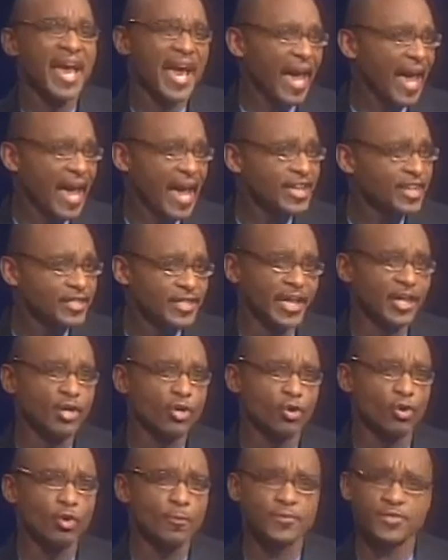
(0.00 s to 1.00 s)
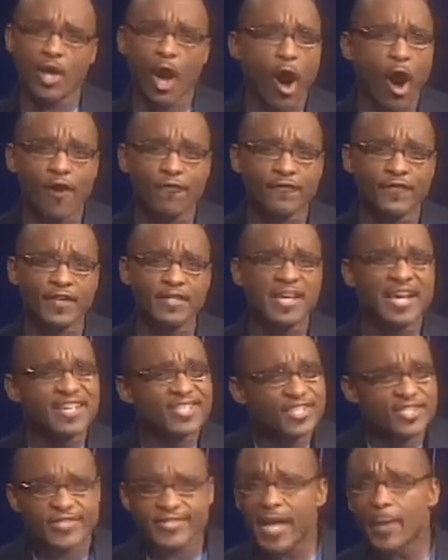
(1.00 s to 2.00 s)
ethnic groups often
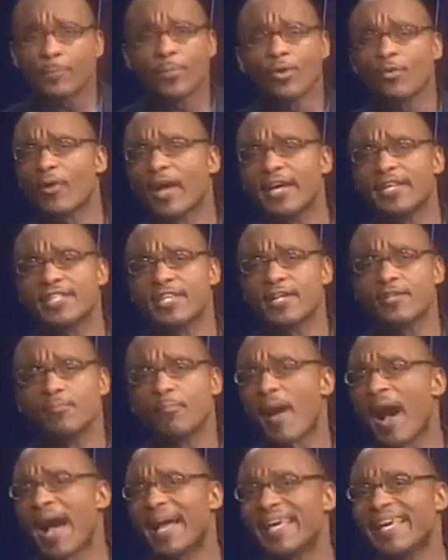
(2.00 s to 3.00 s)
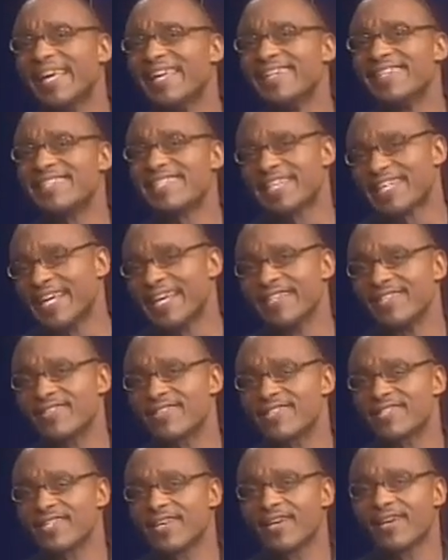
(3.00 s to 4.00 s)
separated by
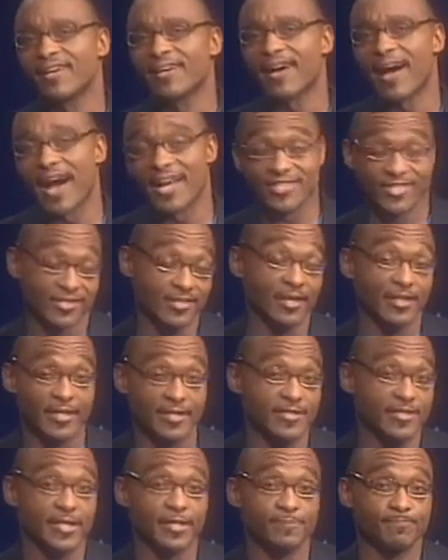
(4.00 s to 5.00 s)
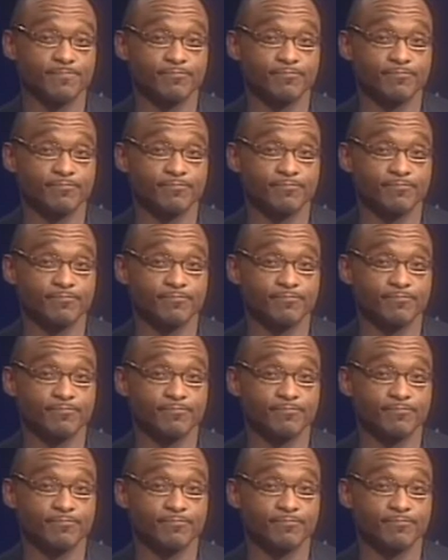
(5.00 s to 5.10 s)
intense hostility.